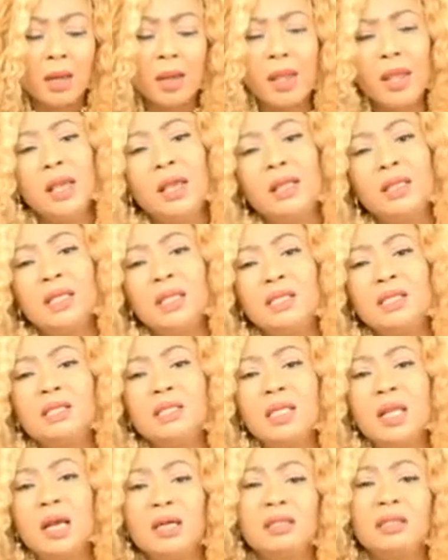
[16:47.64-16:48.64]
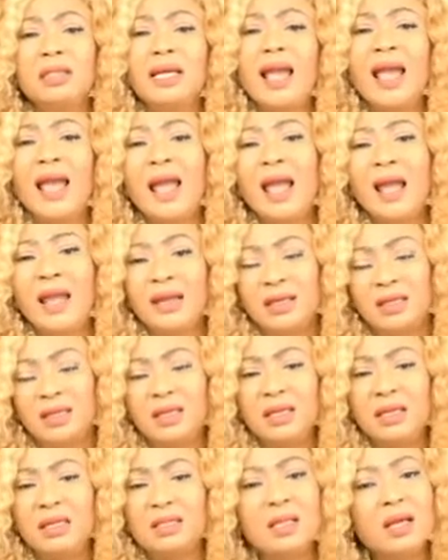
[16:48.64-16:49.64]
it is not the end.
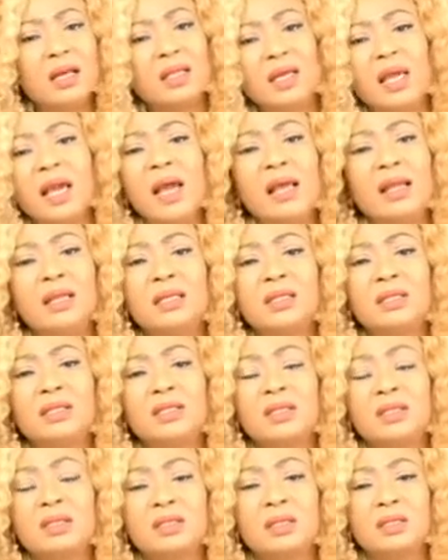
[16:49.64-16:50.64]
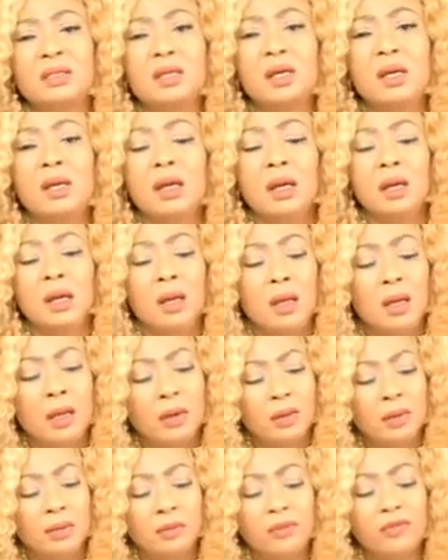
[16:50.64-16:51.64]
It's not the end. It's just,
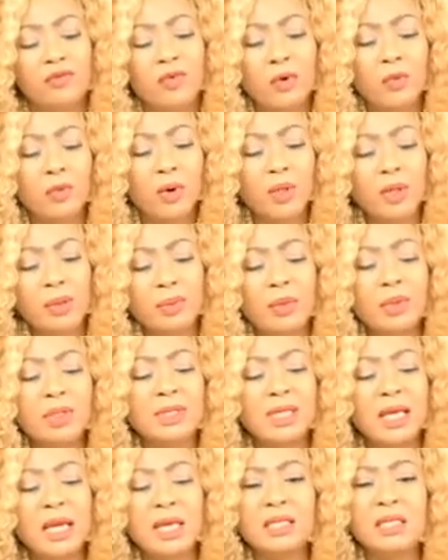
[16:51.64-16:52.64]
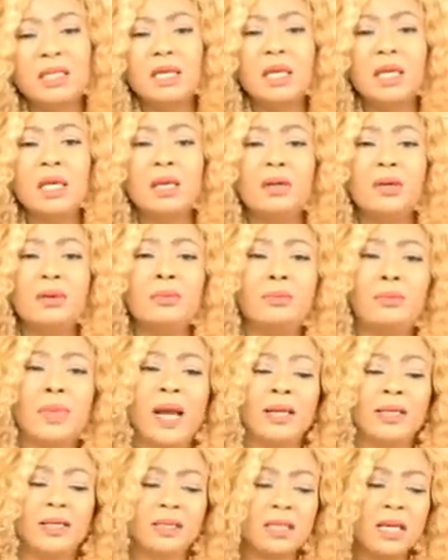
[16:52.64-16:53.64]
from what the book says,
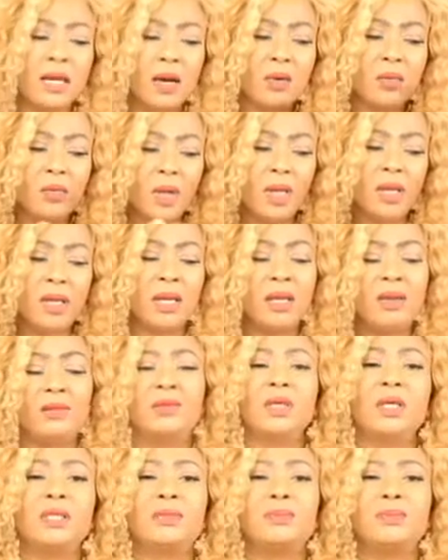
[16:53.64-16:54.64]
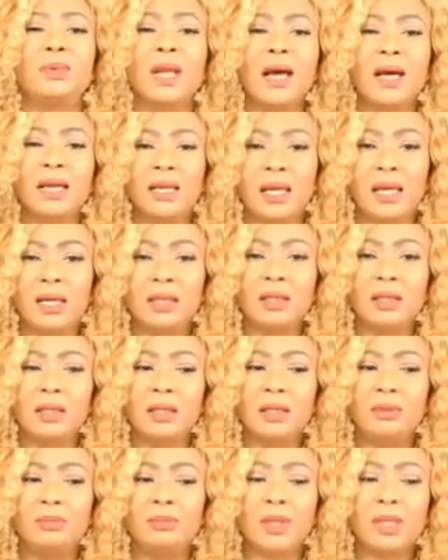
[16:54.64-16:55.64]
by the time we leave this planet,
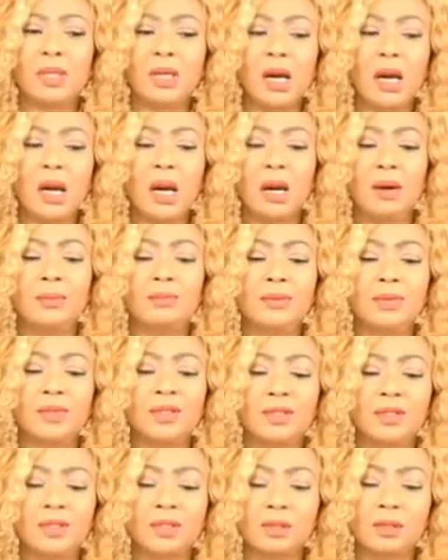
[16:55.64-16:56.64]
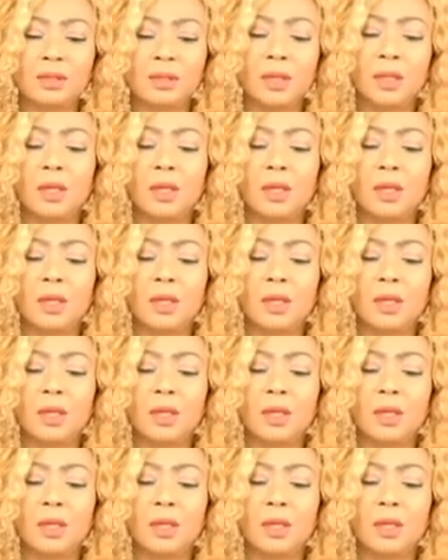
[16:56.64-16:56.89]
it becomes